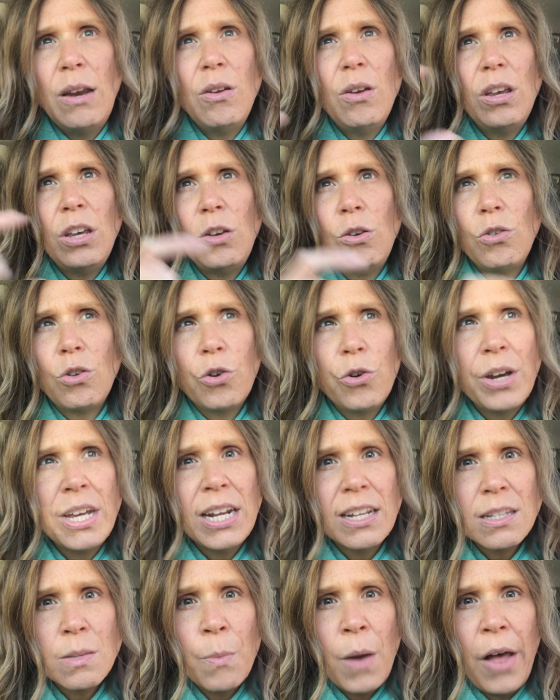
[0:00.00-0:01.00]
You
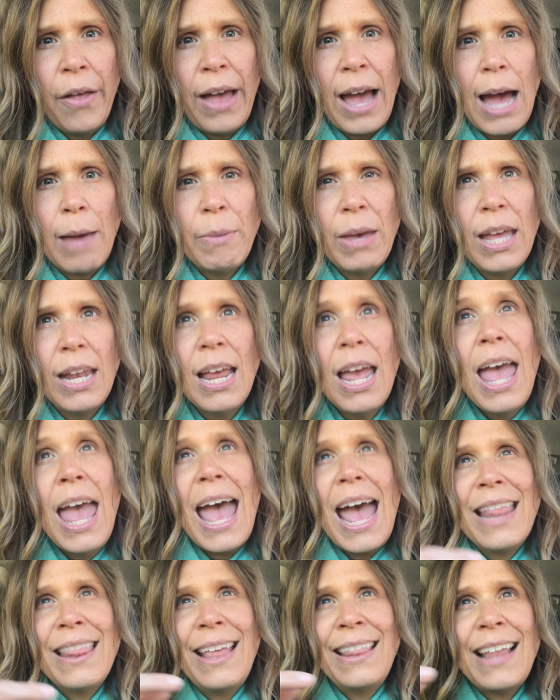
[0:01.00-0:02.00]
create a small habit,
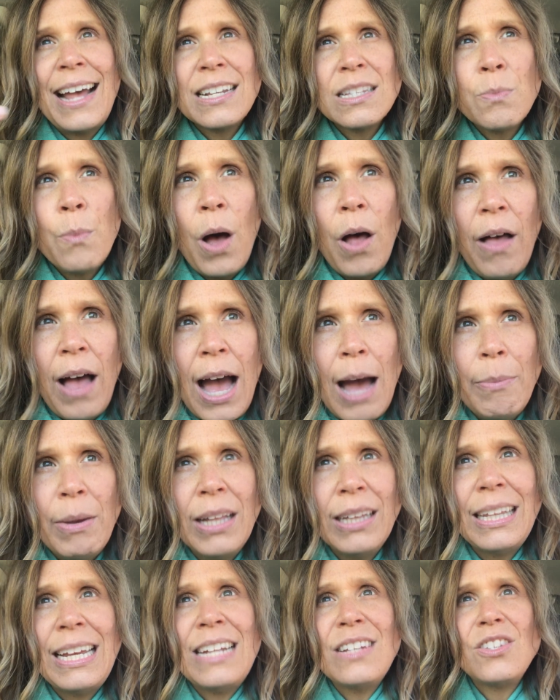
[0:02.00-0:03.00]
and then that small
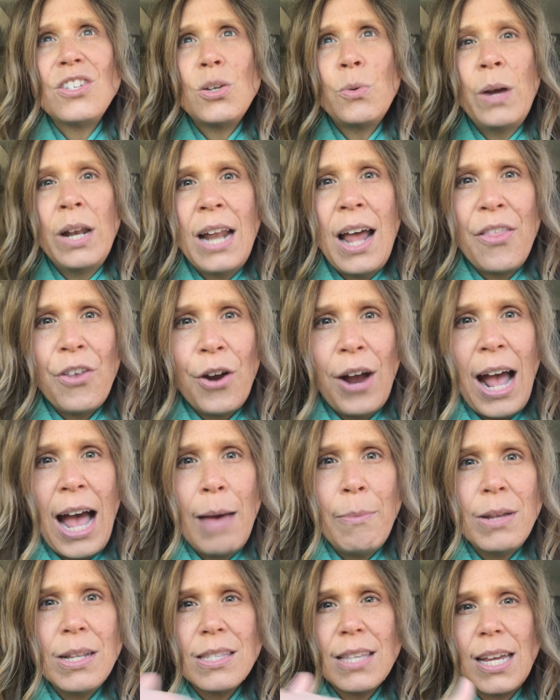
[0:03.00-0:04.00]
habit leads to another
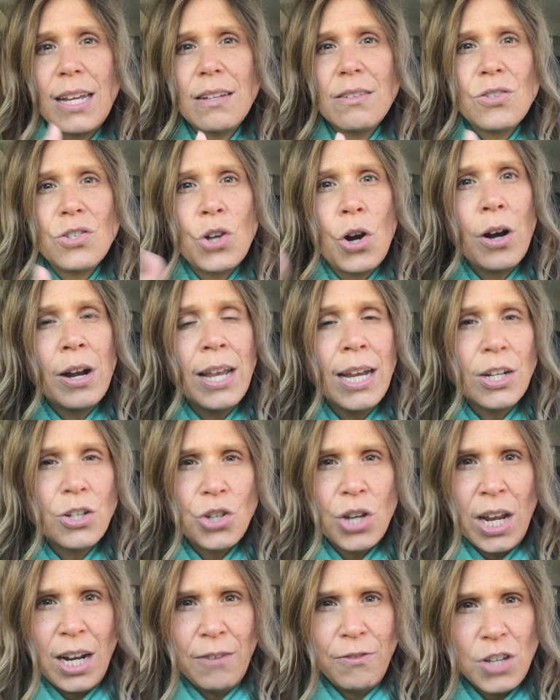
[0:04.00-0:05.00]
habit. It's like starting a
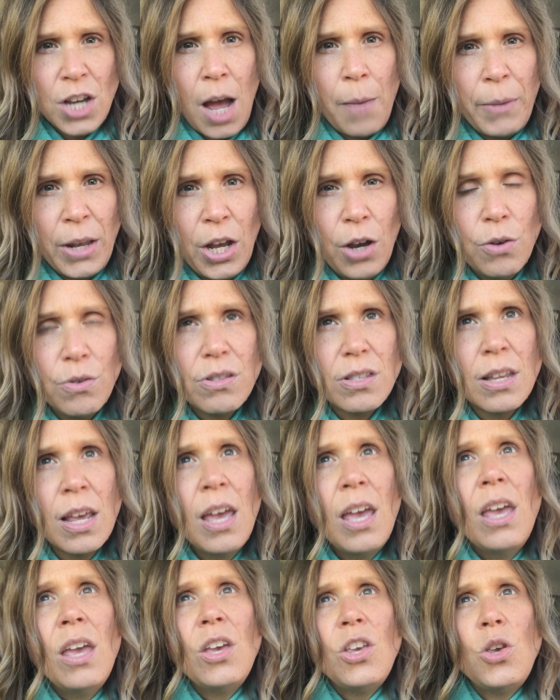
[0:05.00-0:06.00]
chain of dominoes.
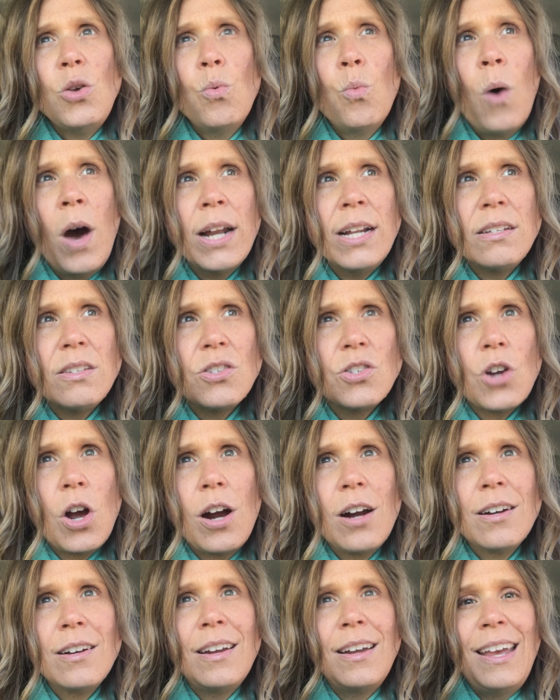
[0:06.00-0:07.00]
You want to
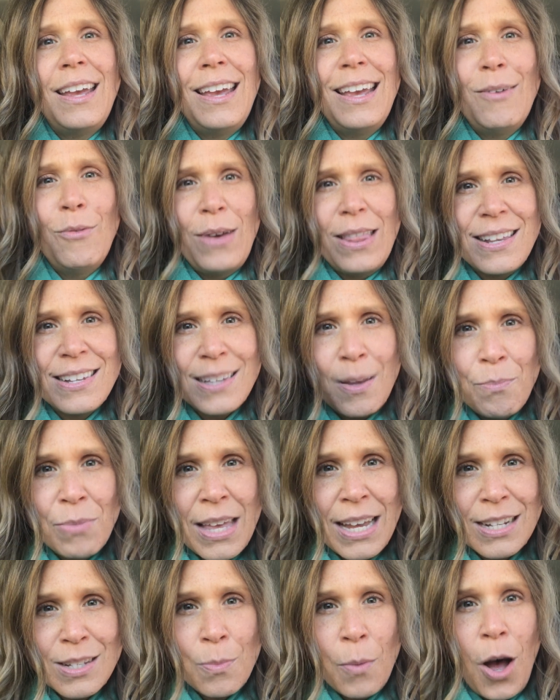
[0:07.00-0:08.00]
start with
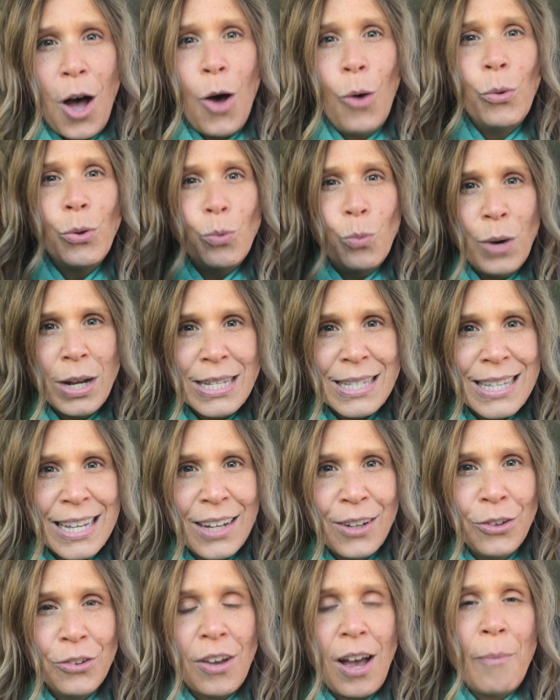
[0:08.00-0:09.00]
something small, with one
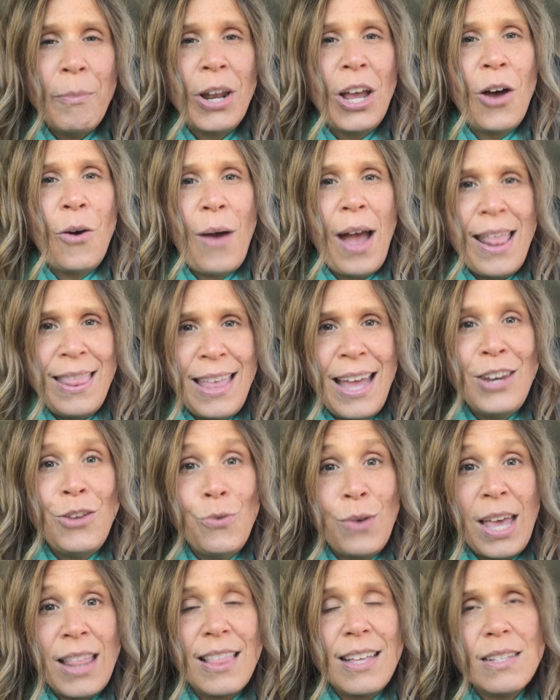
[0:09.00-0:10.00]
single domino, and then
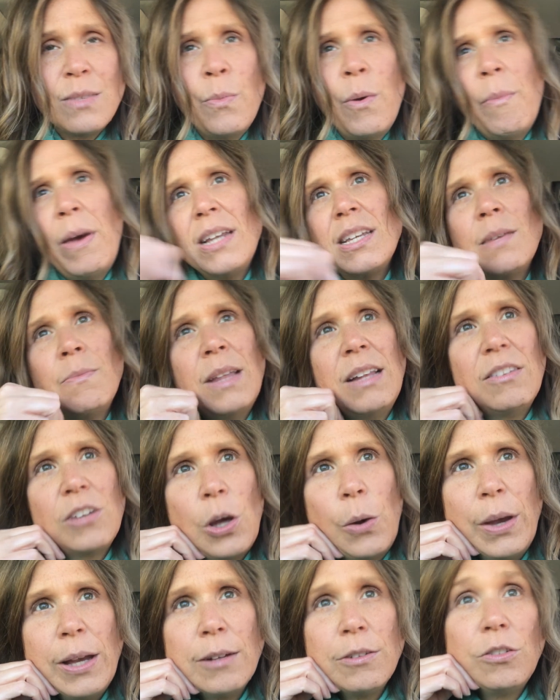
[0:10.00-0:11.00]
you get this momentum that's
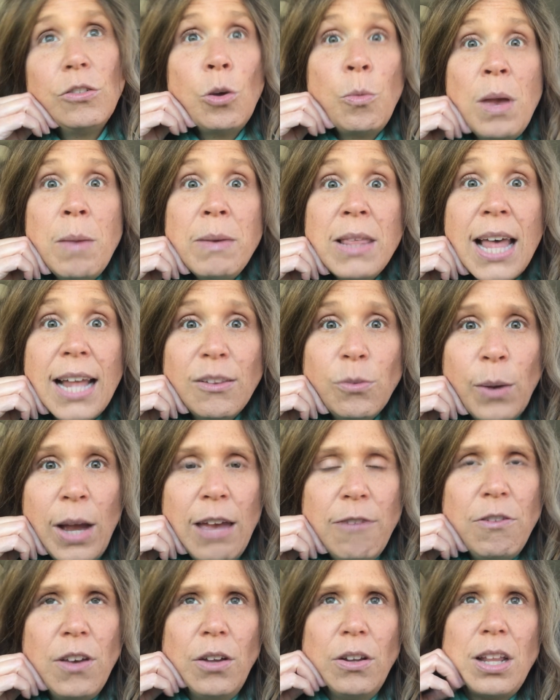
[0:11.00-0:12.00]
going. So maybe that's why
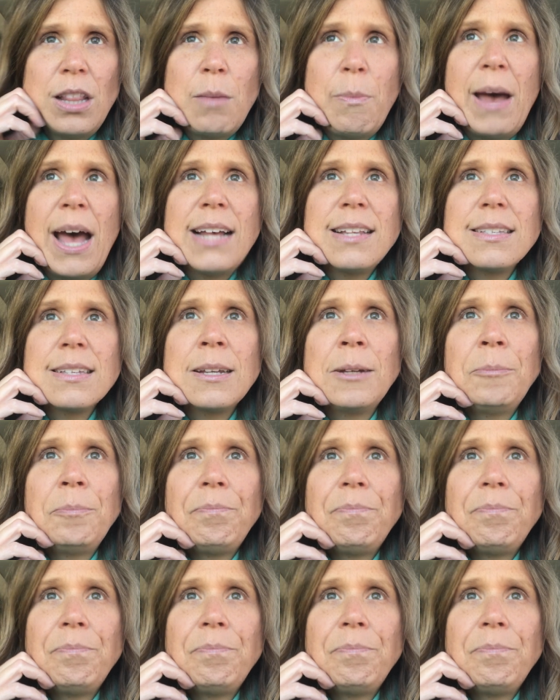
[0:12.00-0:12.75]
it failed in the past.